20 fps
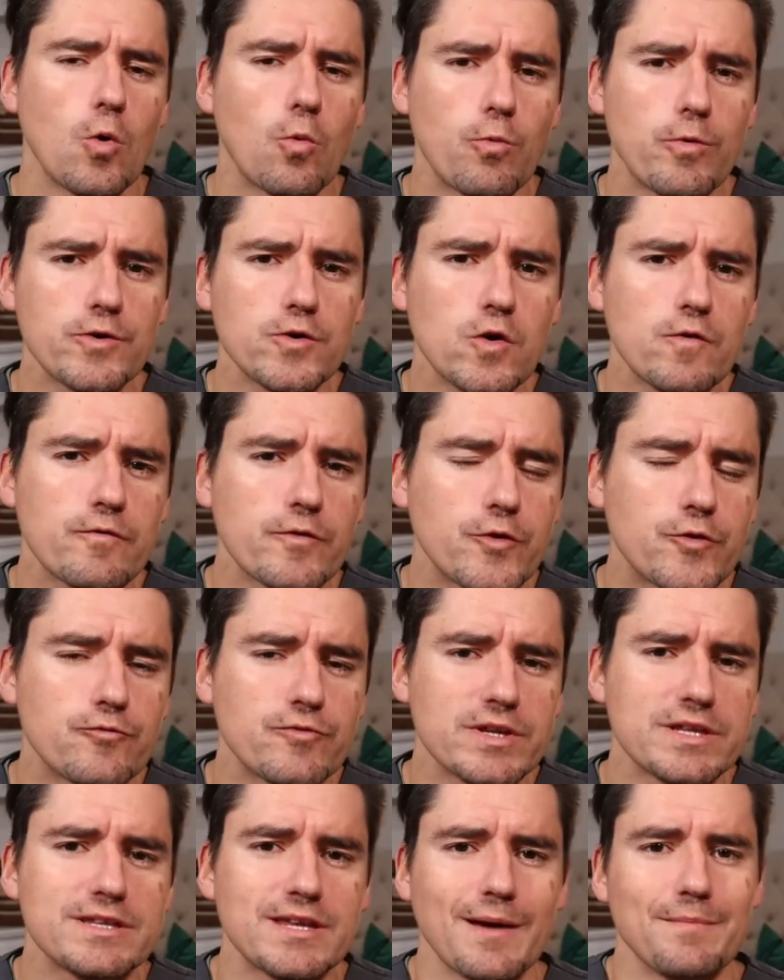We're going to go over
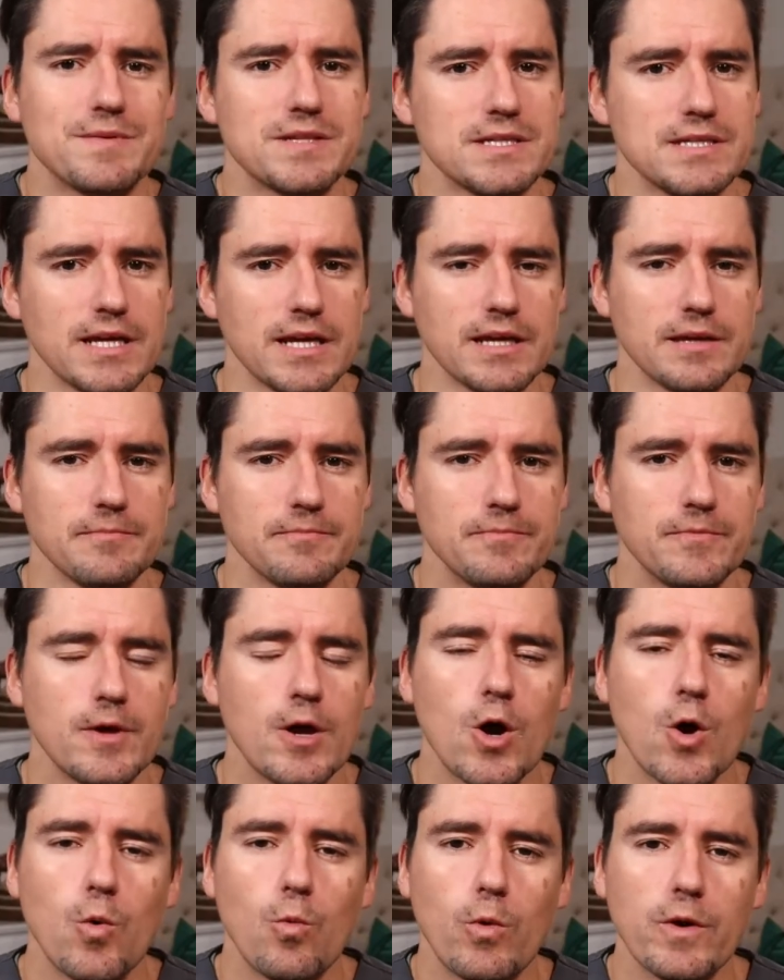three steps today.
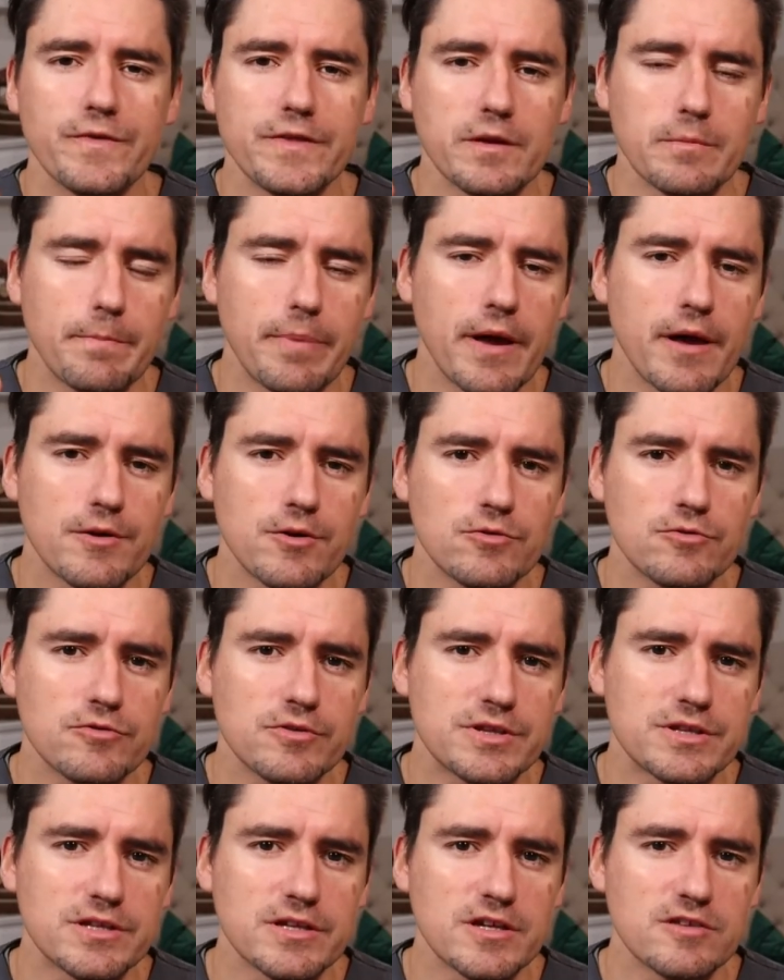What the pet
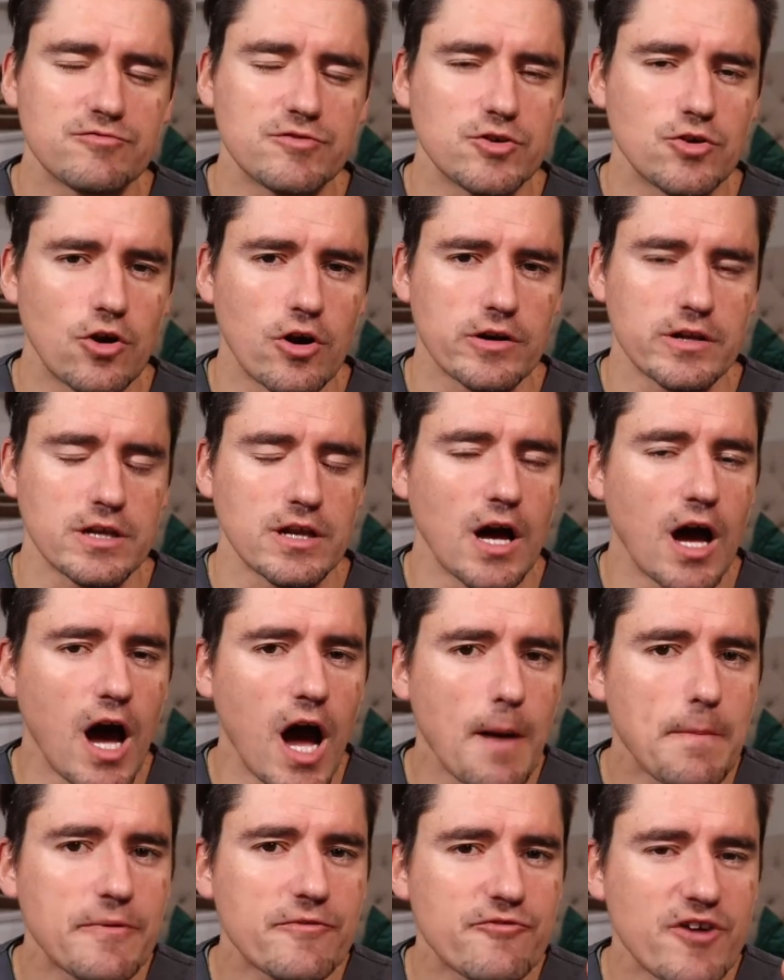owner sees regarding
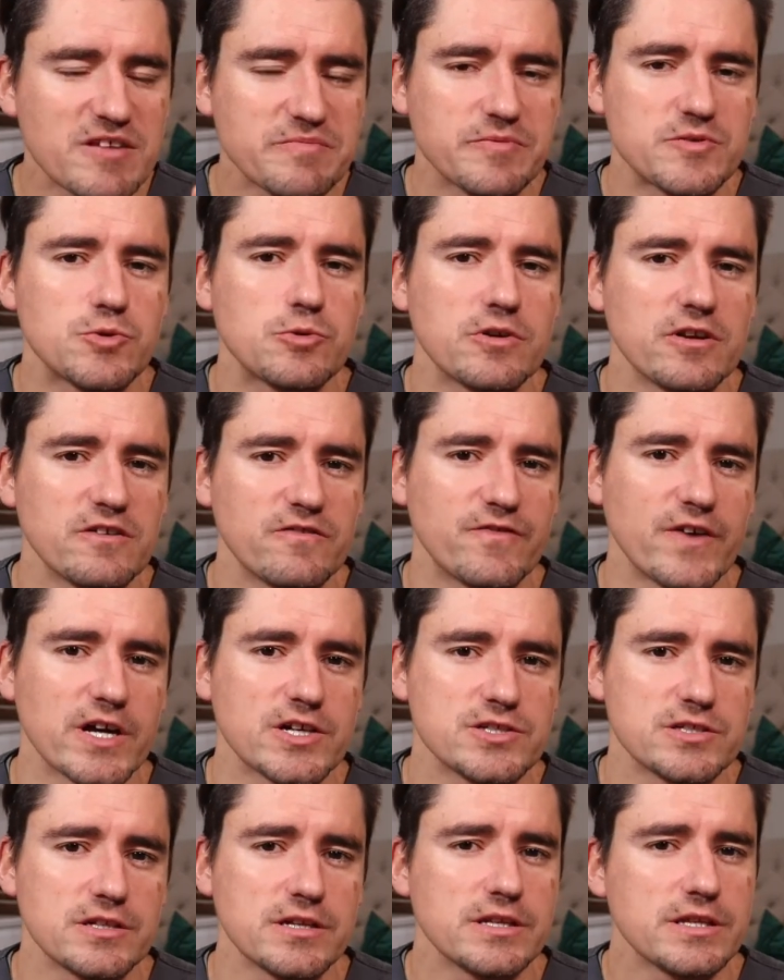upper respiratory
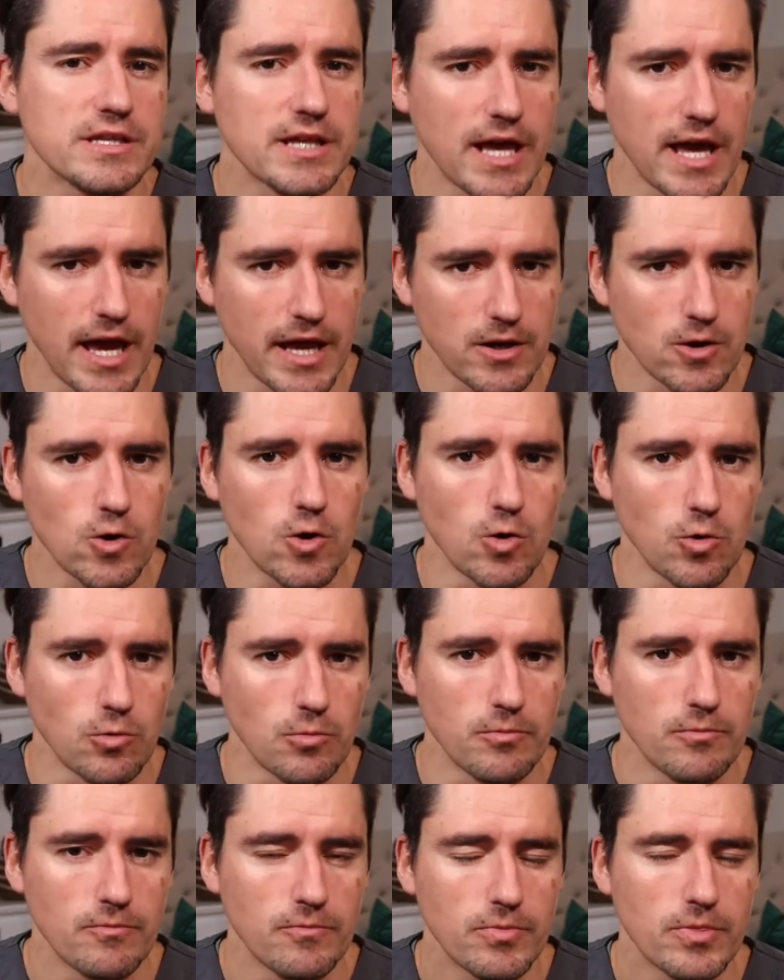infections at
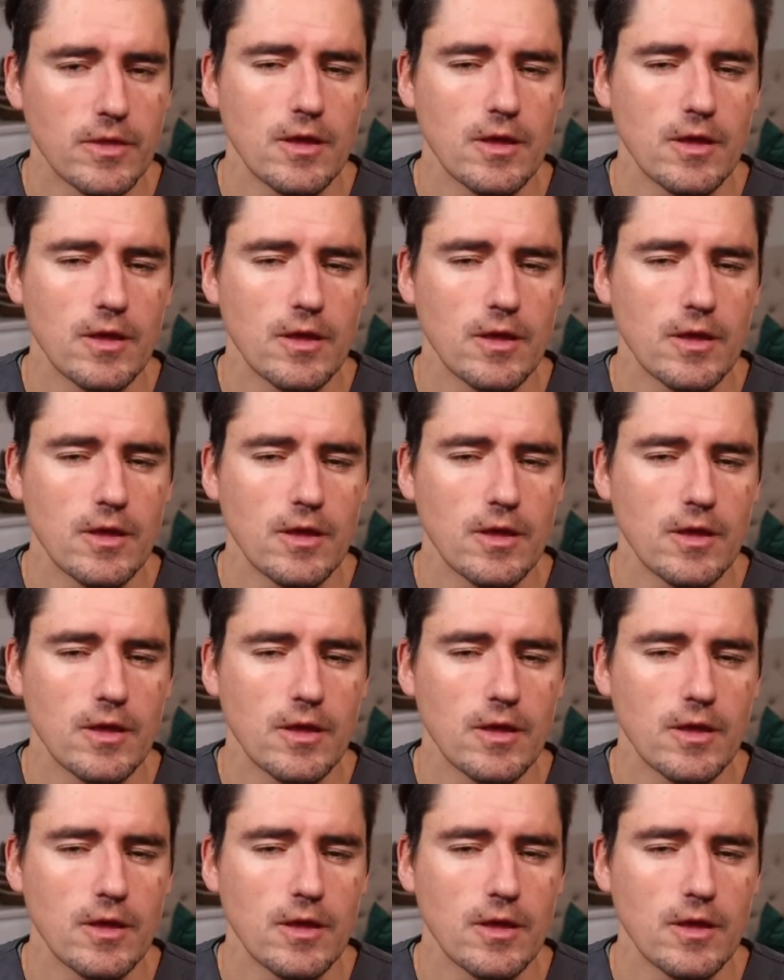home,